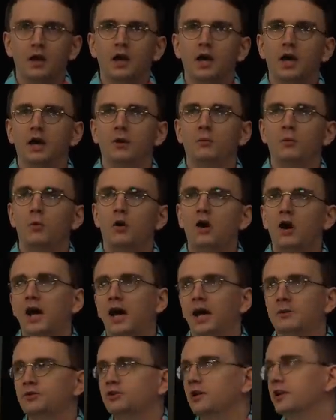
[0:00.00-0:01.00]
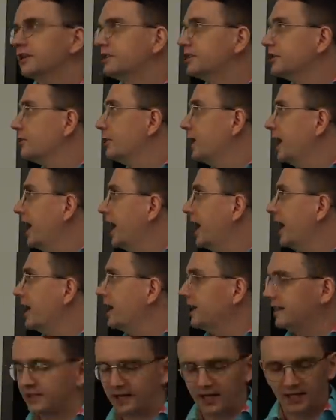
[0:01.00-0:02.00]
what I'm trying to do here
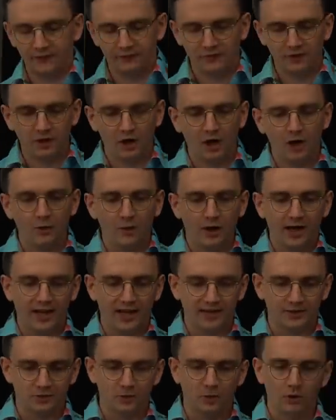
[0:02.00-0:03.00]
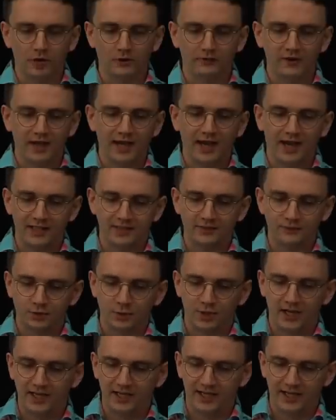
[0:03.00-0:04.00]
is kind of coalesce all of collective
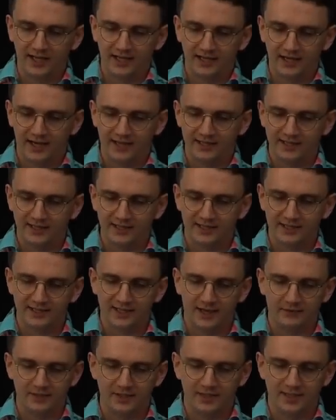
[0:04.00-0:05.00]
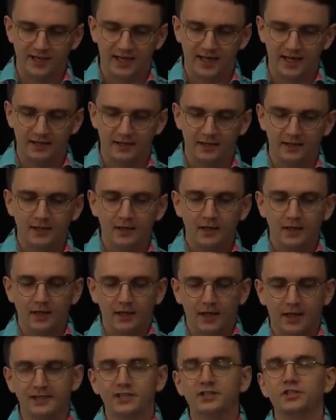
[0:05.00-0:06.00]
training in 1917
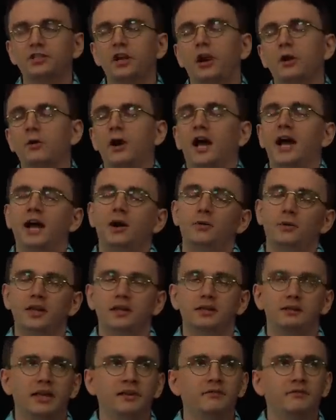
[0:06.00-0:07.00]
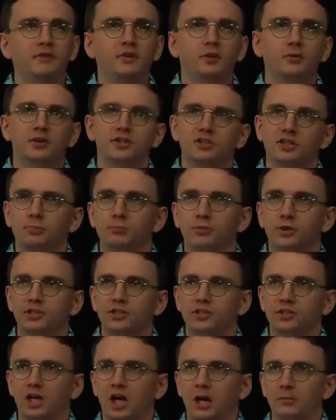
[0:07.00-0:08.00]
and show how it influenced the
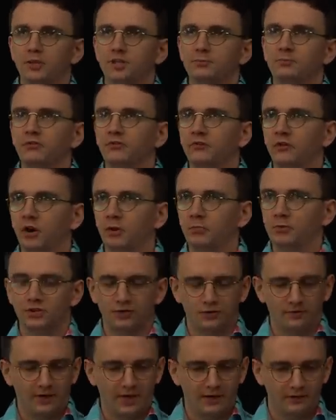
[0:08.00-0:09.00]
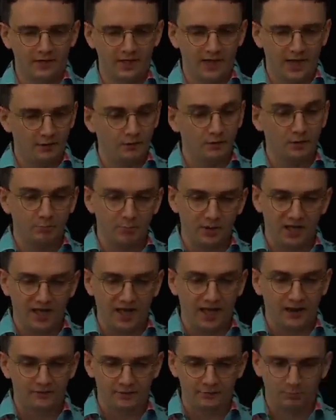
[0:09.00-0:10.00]
British Army's performance throughout the year or the
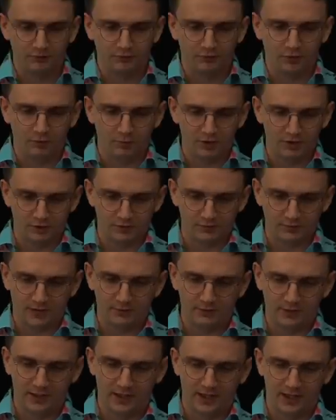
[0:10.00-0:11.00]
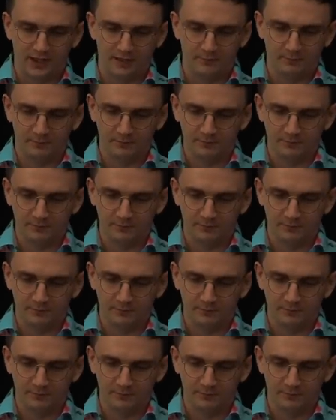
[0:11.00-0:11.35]
BEF's performance throughout the year.